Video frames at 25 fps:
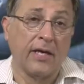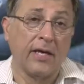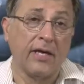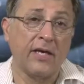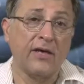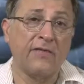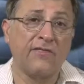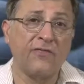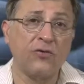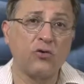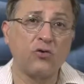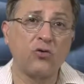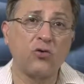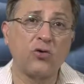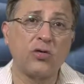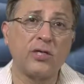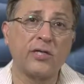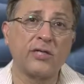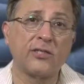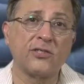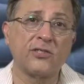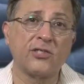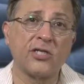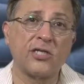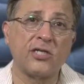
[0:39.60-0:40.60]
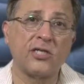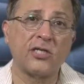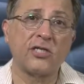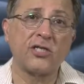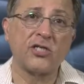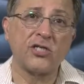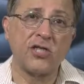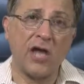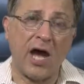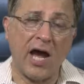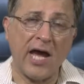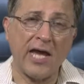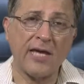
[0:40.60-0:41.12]
If you consider
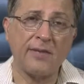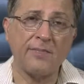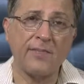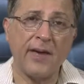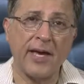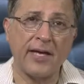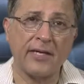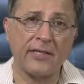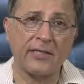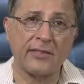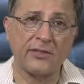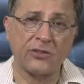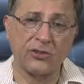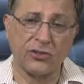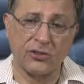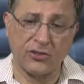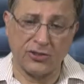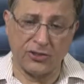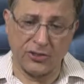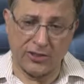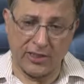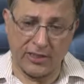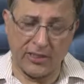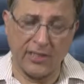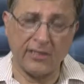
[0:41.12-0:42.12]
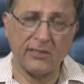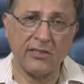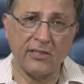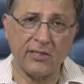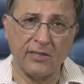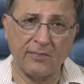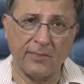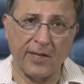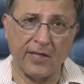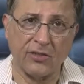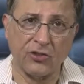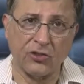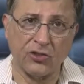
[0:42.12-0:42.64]
time as another
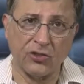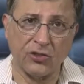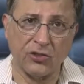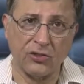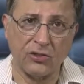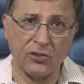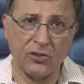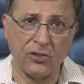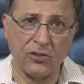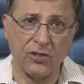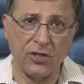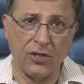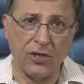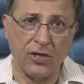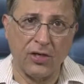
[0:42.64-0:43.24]
dimension,